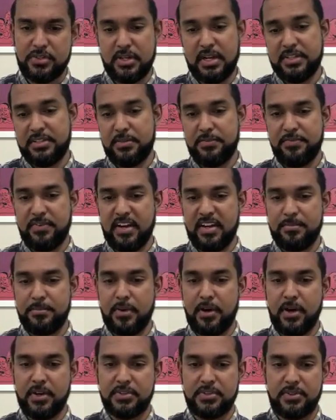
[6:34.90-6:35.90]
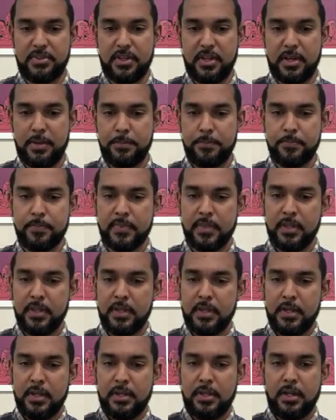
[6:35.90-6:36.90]
So that's your 5 marks there.
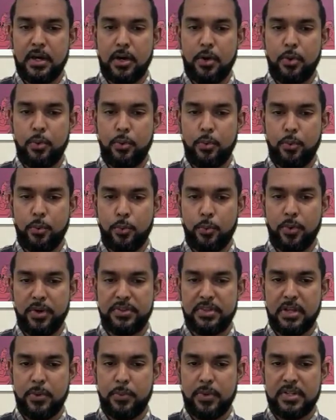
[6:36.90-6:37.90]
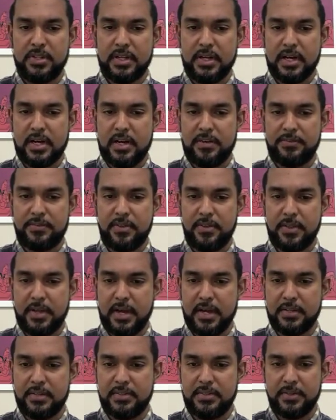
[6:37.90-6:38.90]
Now, what they want after
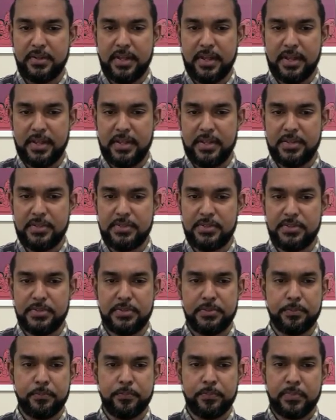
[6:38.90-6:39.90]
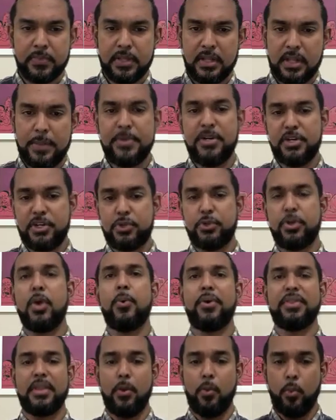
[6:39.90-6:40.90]
that is, let me just show you
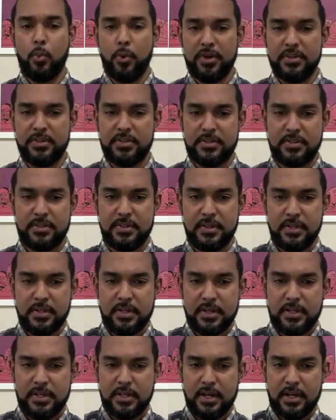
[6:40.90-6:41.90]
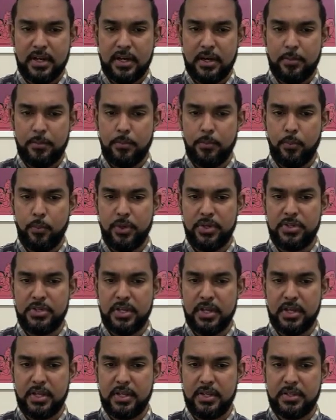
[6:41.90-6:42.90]
what they want, which
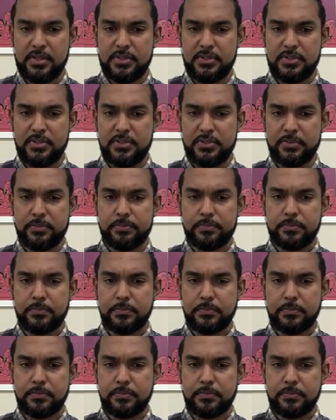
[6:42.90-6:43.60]
is